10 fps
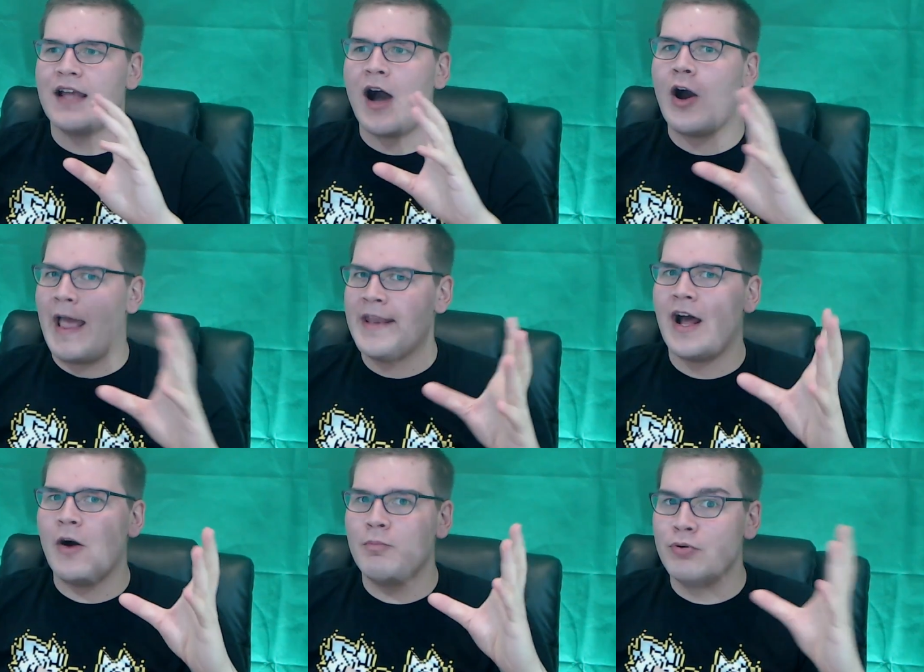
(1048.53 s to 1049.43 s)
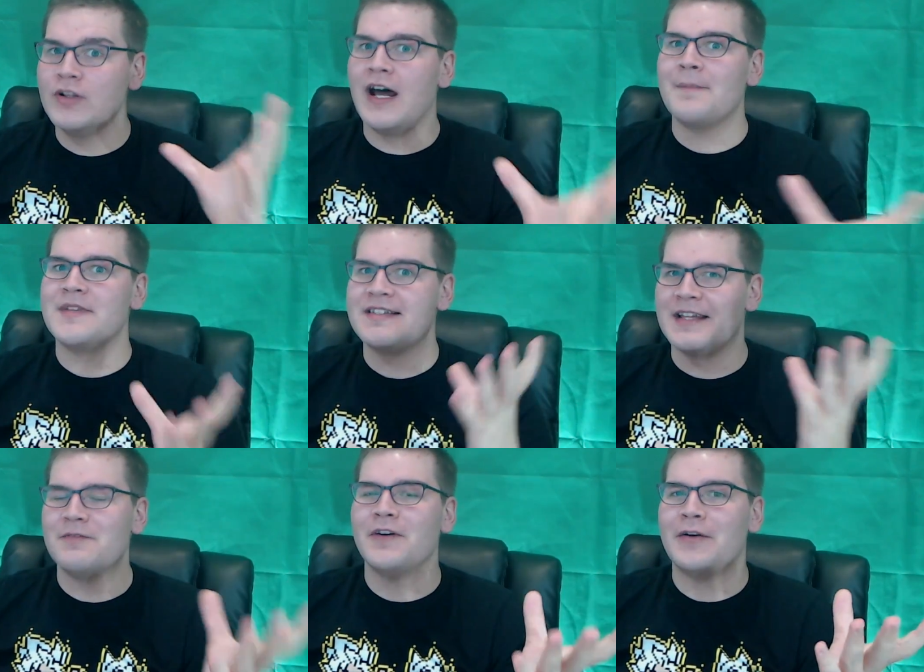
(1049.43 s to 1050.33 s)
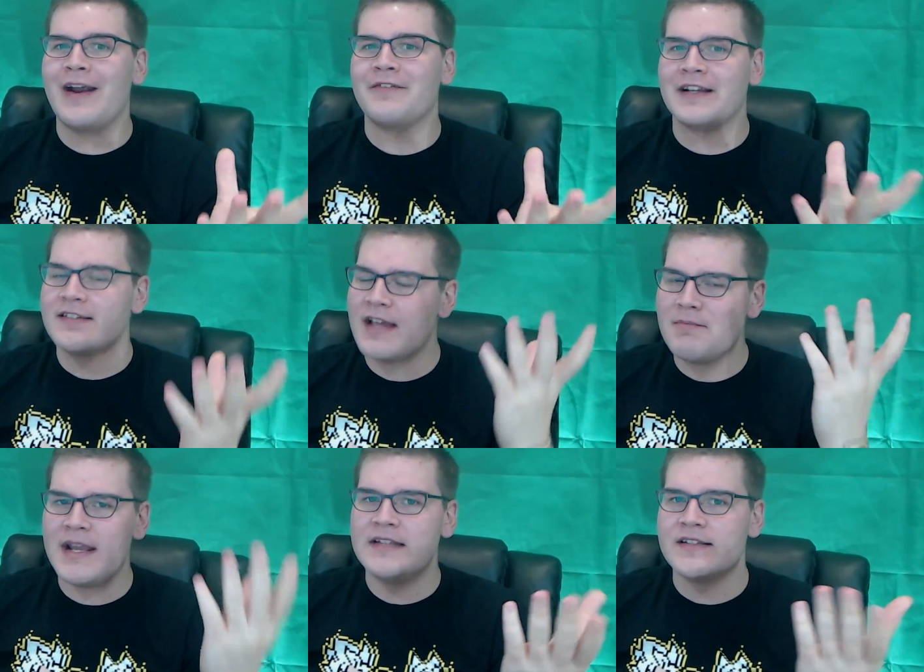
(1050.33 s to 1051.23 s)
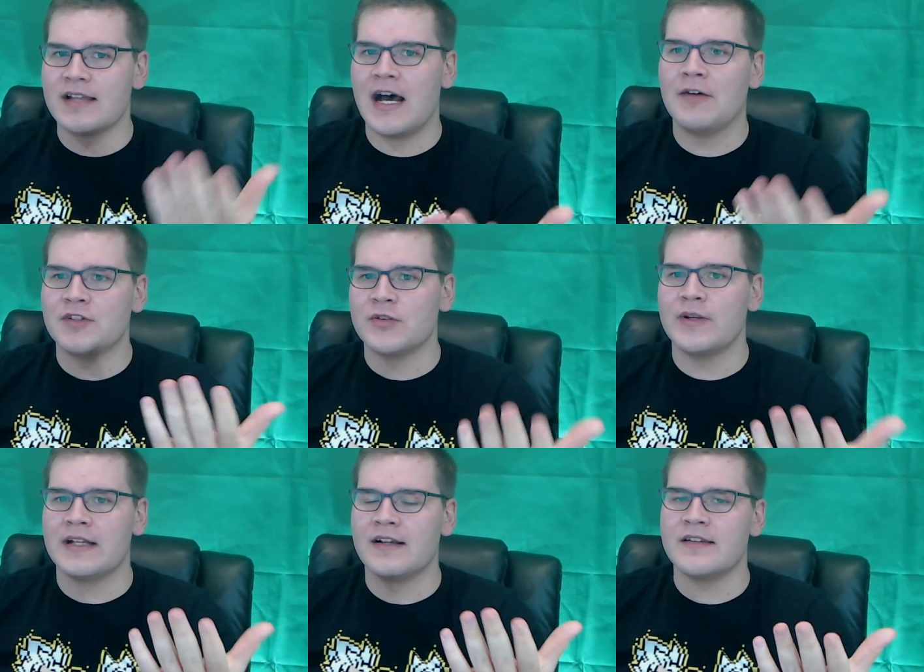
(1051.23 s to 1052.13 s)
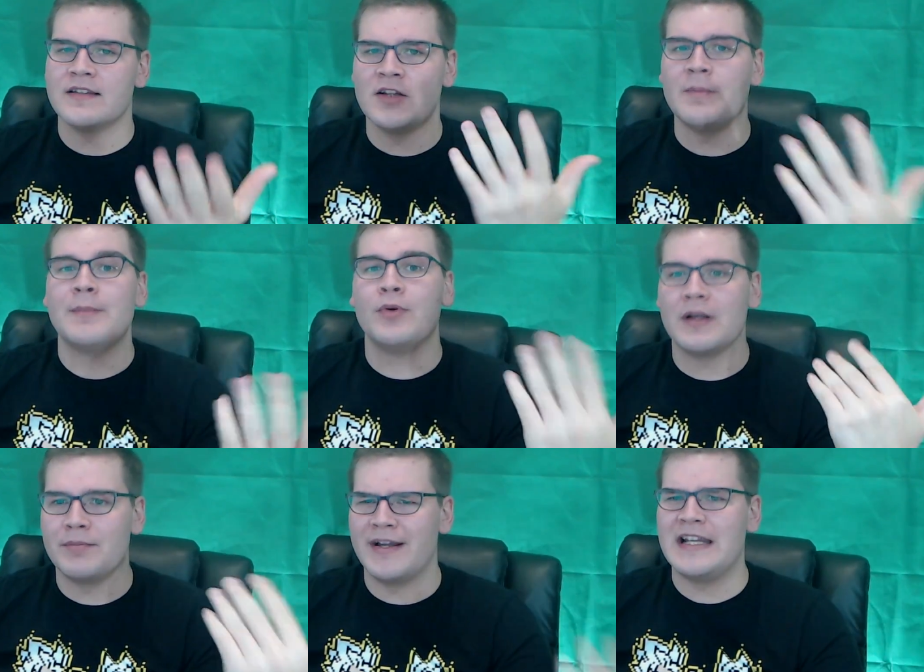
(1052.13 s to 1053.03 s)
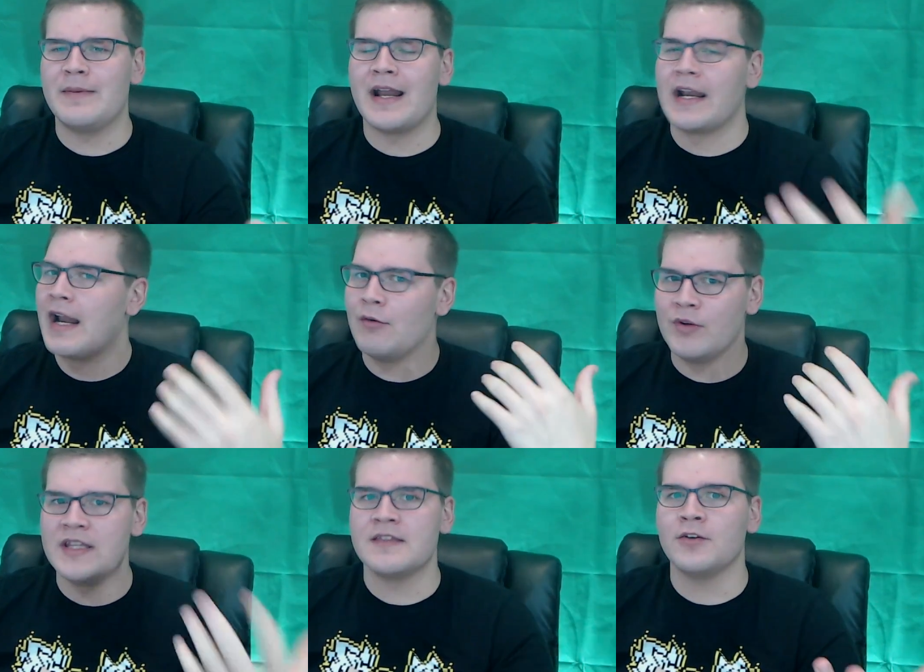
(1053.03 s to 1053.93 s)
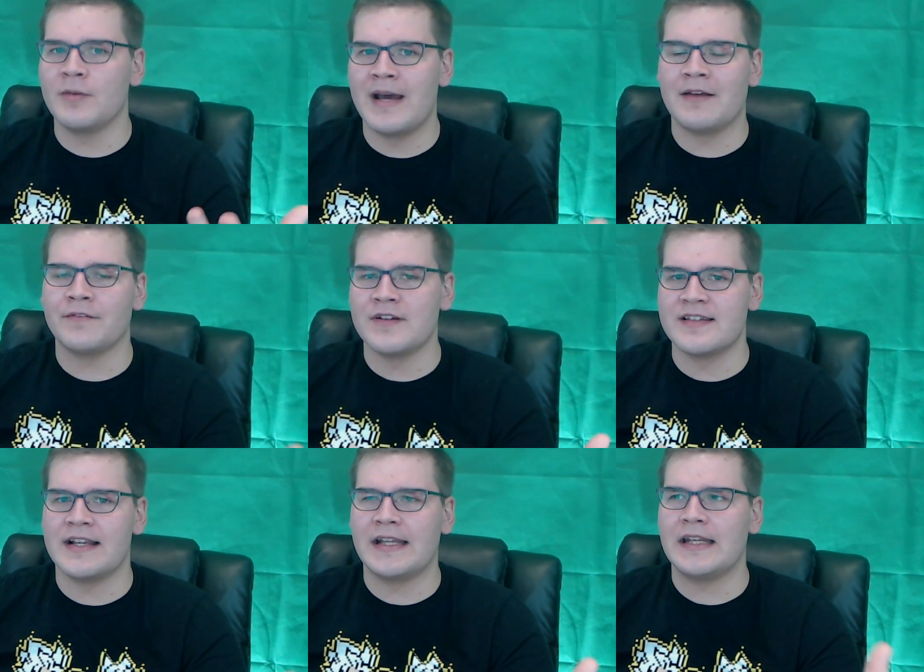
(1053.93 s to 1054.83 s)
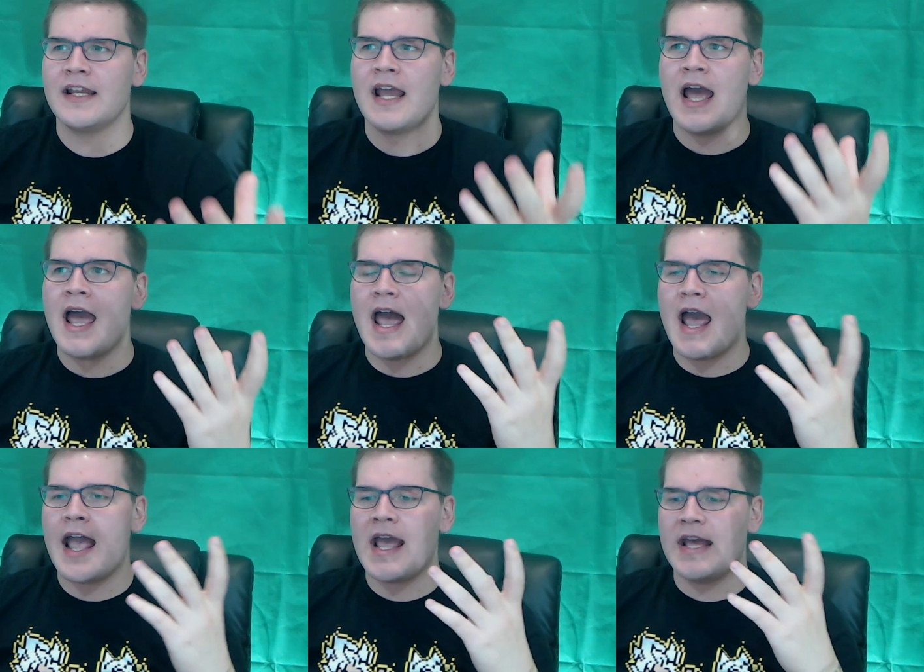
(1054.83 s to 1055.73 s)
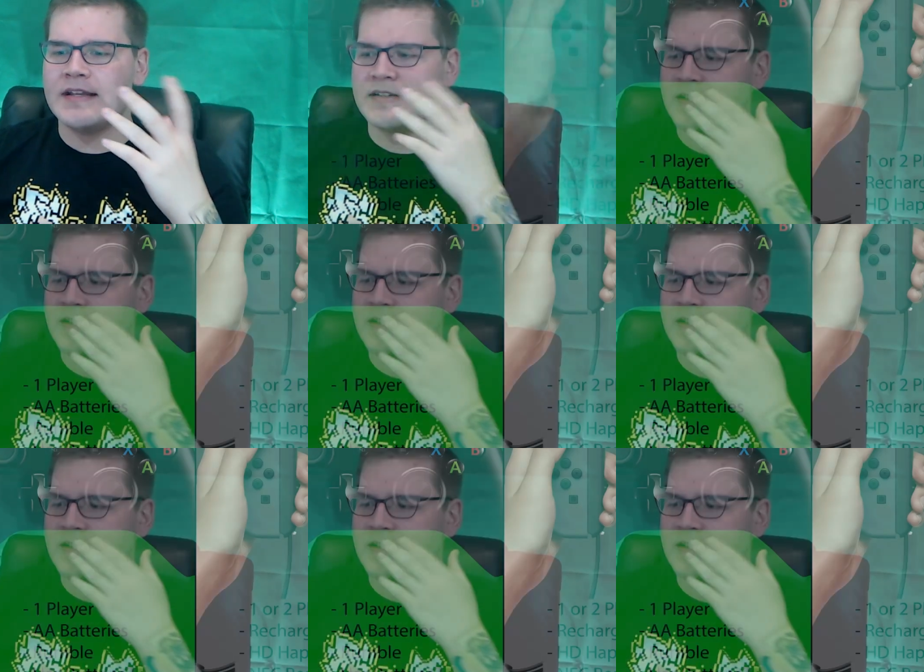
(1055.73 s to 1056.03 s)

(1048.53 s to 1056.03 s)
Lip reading: I'll put up this infographic, because I made this after Twitter, because a lot of people were complaining about it, and I really thought about it for a second, and